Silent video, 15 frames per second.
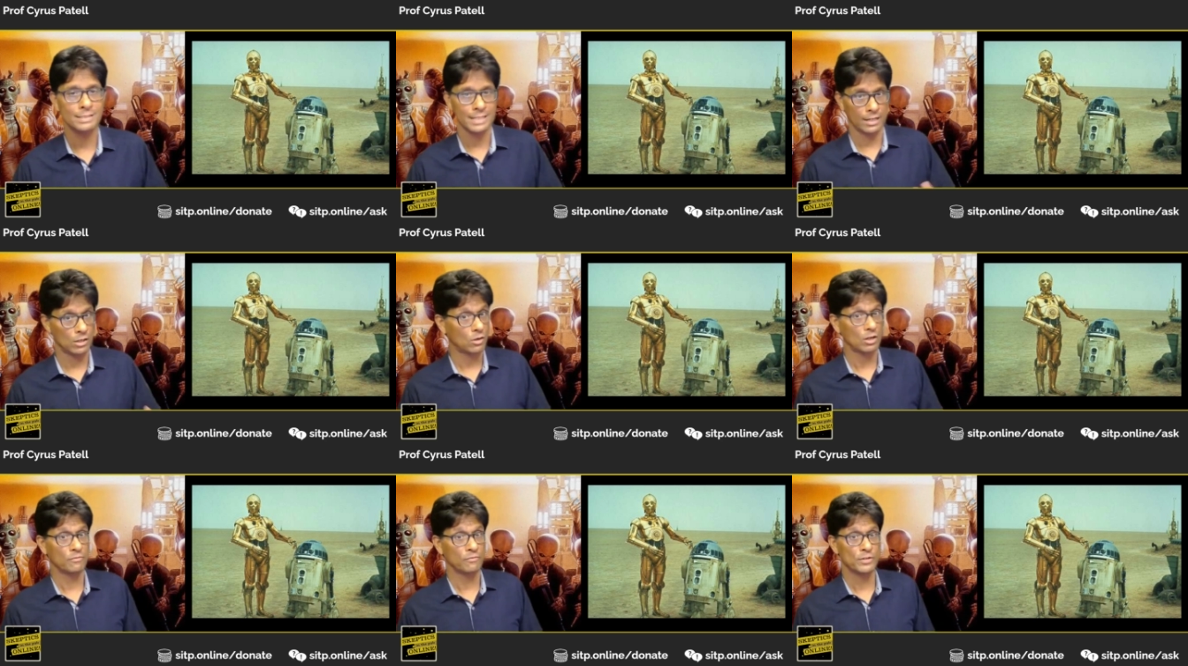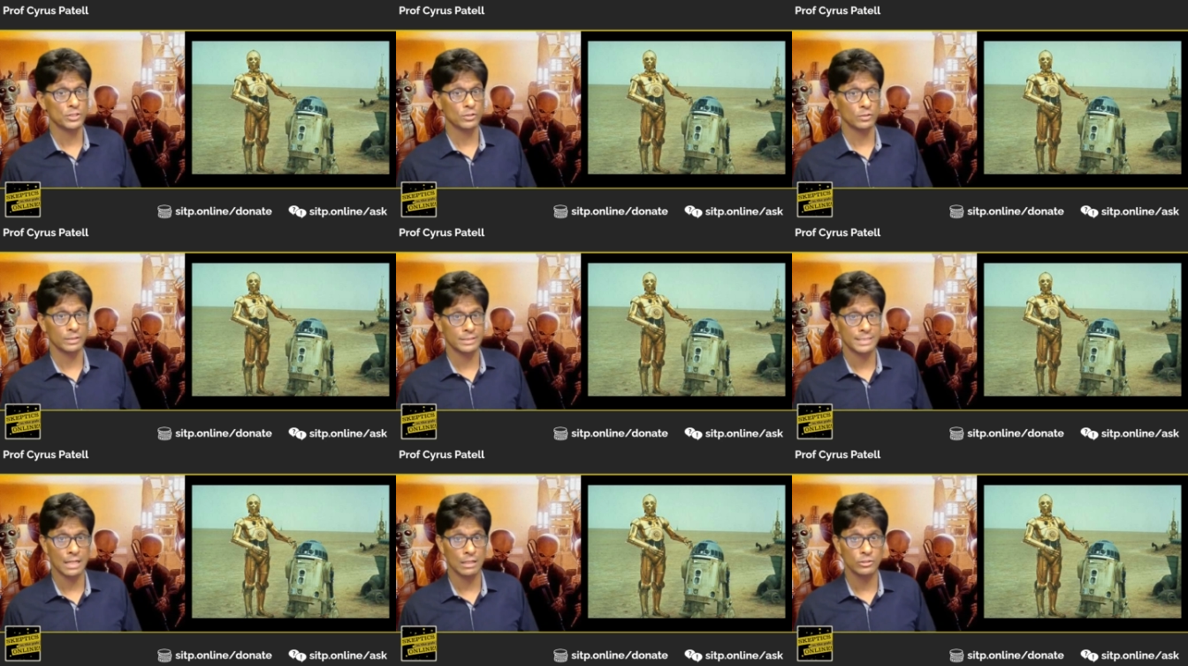and artificial
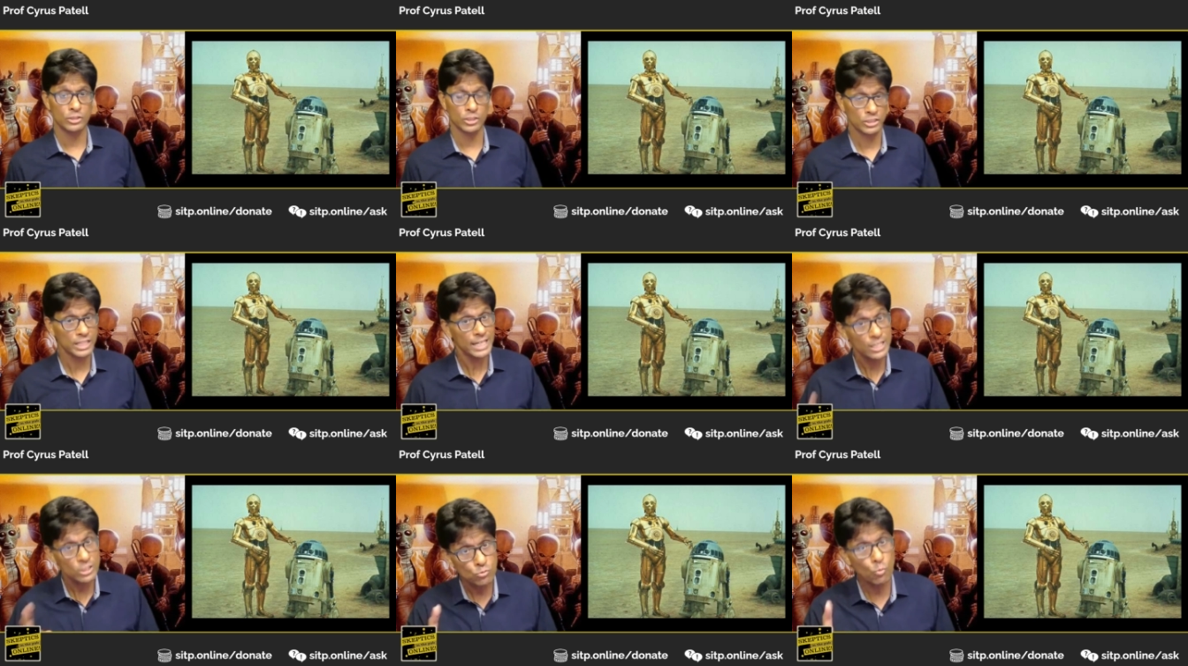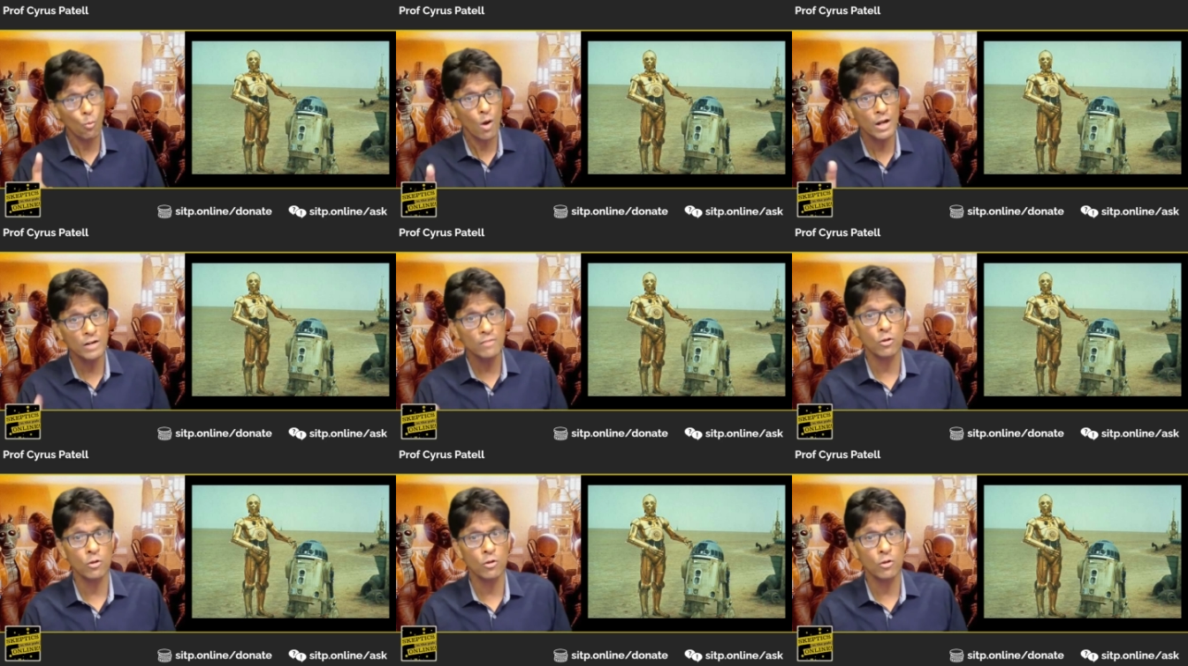intelligence is one of